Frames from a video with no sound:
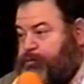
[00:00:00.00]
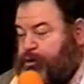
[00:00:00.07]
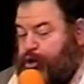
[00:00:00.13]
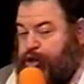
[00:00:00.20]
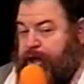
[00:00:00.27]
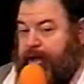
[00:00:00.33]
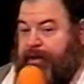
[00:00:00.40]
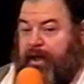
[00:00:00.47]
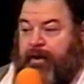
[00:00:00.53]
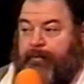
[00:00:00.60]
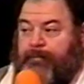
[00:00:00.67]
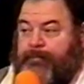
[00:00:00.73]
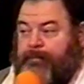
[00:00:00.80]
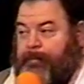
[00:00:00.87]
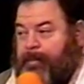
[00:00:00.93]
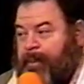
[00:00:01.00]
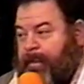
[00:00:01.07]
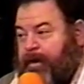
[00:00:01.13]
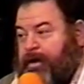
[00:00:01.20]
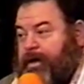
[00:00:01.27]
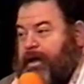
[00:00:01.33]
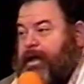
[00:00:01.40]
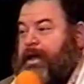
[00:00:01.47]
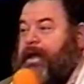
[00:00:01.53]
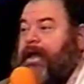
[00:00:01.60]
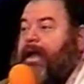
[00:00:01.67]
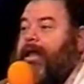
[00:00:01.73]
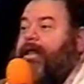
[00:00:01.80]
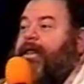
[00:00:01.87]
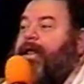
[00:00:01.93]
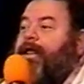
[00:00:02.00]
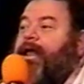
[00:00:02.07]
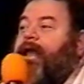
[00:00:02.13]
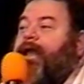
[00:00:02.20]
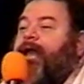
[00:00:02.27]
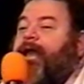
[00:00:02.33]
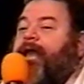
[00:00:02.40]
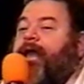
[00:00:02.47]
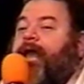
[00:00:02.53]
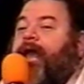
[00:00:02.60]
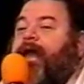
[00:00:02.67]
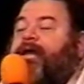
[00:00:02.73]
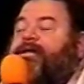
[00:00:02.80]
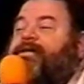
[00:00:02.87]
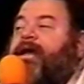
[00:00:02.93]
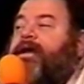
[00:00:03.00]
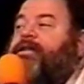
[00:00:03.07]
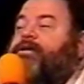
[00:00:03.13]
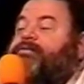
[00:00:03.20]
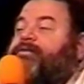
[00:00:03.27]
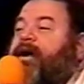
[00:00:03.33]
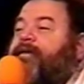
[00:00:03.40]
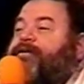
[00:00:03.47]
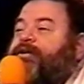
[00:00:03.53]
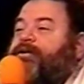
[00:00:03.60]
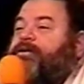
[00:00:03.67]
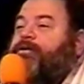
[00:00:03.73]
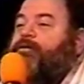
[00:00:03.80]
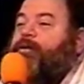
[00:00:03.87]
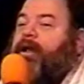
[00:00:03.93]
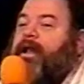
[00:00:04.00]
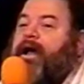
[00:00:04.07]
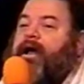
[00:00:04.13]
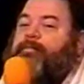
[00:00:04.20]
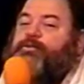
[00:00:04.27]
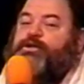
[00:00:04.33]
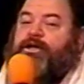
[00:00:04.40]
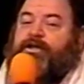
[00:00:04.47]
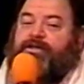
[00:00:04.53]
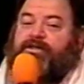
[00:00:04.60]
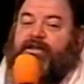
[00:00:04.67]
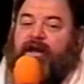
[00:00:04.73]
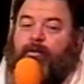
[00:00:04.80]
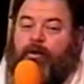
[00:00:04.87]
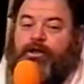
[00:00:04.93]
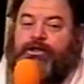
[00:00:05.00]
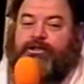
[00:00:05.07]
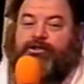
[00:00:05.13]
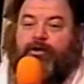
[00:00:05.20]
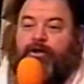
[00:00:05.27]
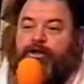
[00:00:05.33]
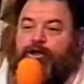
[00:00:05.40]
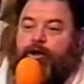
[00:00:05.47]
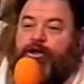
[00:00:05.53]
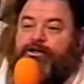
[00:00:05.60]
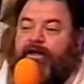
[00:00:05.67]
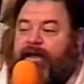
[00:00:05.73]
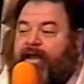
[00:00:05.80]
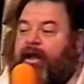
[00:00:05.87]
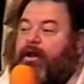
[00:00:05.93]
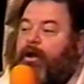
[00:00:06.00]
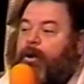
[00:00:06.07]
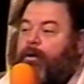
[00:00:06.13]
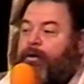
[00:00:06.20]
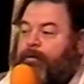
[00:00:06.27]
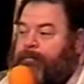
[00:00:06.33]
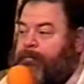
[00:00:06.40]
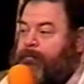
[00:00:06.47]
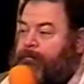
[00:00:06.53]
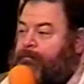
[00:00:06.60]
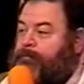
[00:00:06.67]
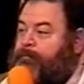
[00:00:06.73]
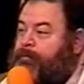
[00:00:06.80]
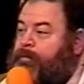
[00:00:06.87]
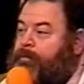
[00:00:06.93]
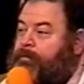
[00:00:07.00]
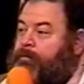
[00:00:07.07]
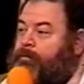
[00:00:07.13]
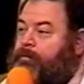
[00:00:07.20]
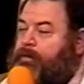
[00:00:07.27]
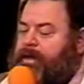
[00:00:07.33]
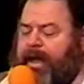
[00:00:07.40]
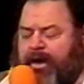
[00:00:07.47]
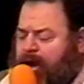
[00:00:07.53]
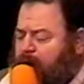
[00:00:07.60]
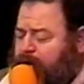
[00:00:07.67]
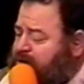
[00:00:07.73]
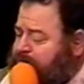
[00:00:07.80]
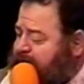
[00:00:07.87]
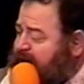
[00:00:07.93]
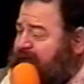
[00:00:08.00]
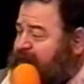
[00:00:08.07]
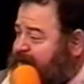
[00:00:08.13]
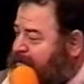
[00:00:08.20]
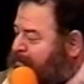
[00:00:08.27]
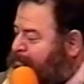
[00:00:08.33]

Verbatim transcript: Did you get that? Yes. He said to Rav well, I'm Jesus and I want you to start a church now. Get going. Get going, man.